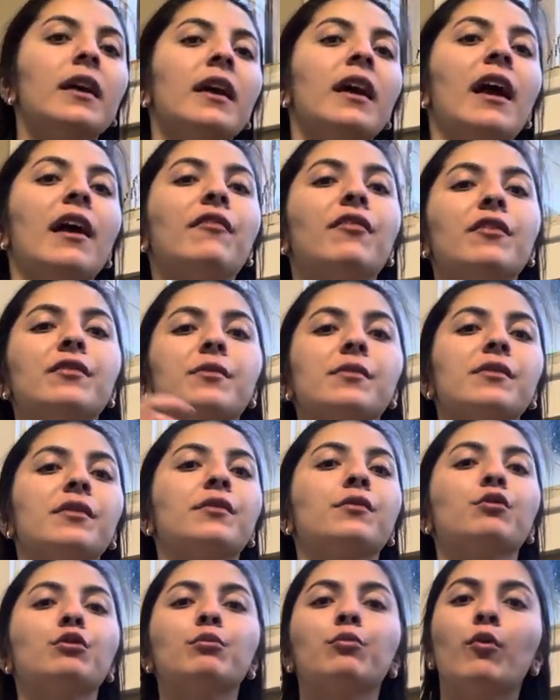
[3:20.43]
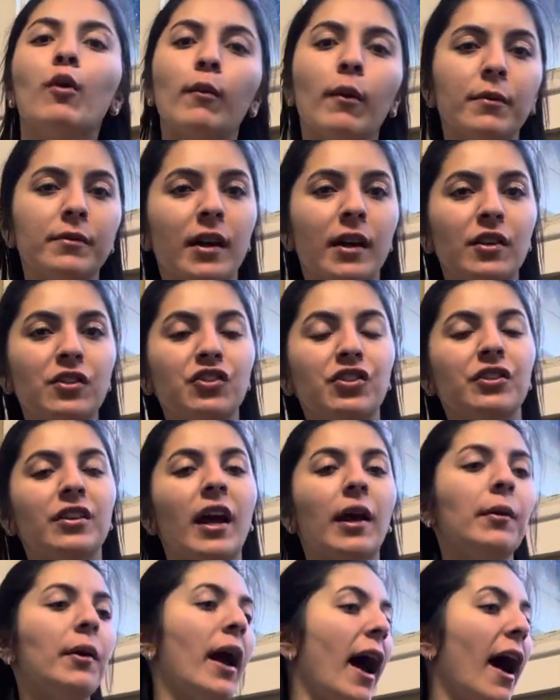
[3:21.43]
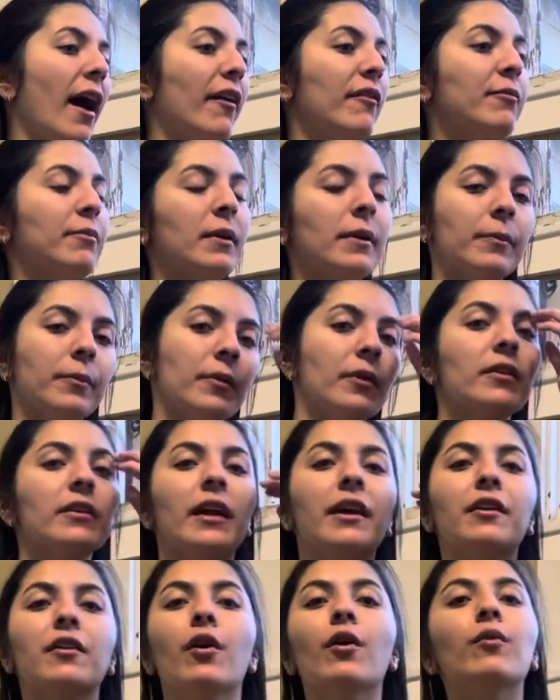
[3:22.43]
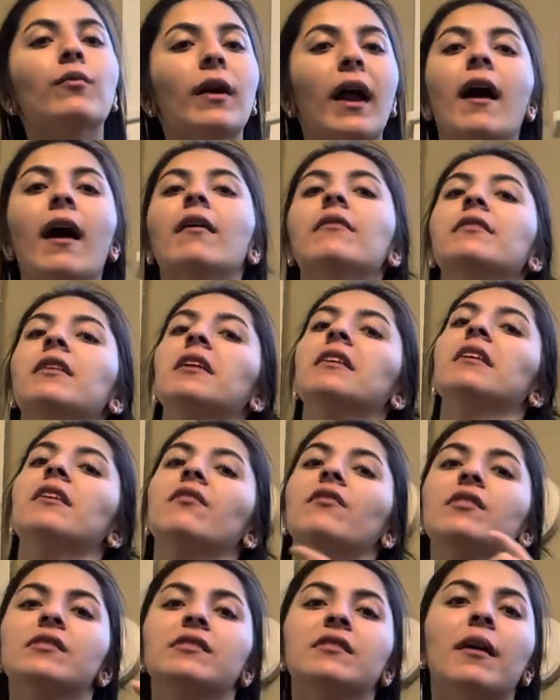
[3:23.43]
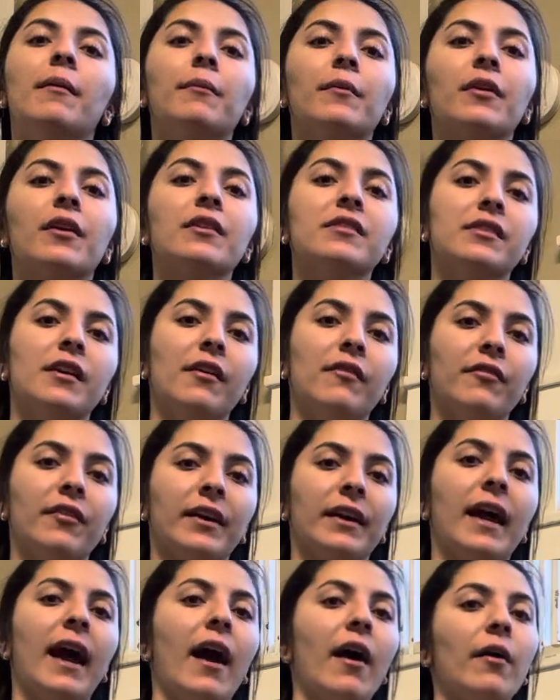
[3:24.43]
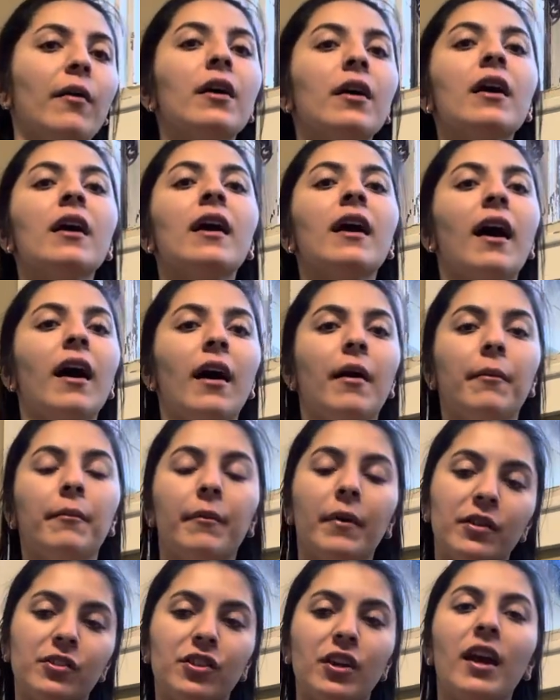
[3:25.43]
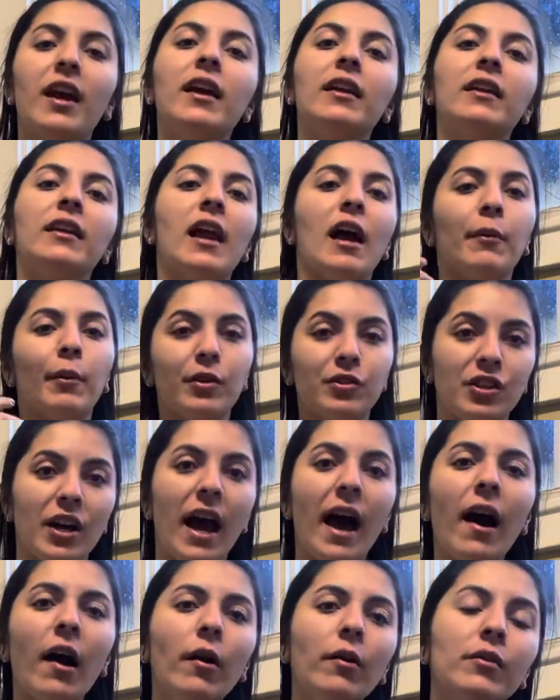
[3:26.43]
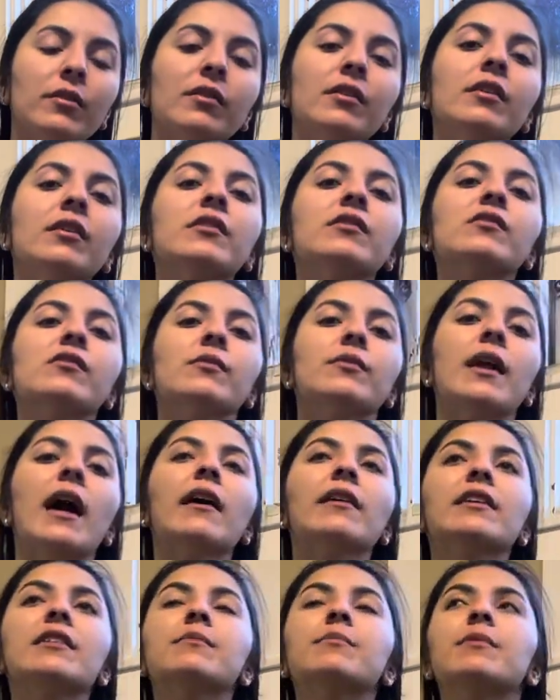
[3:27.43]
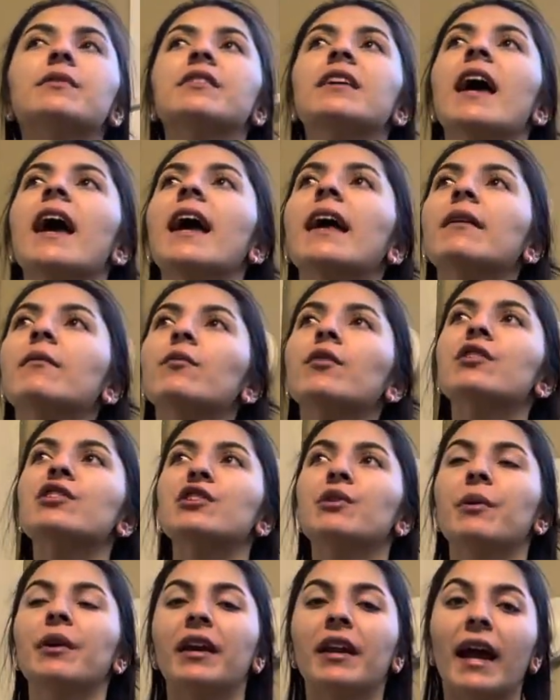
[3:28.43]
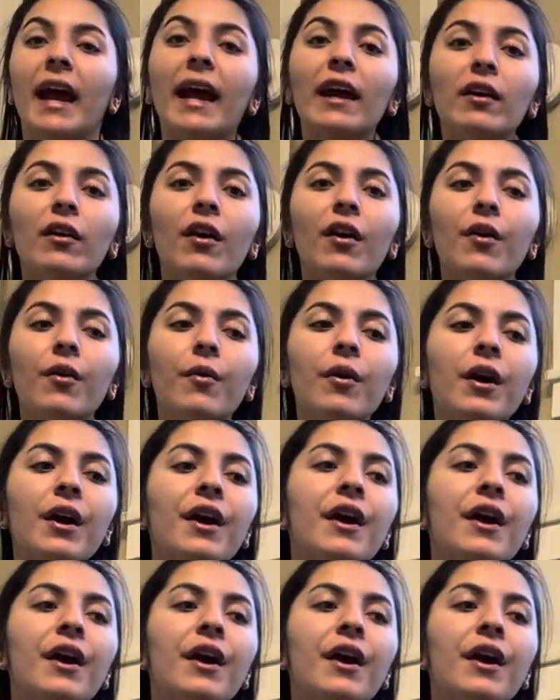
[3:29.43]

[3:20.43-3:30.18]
If this was a group warm-up session, I'd have people like go around and give us numbers of like how much in and how much out. So now let's pretend we're doing an arrow.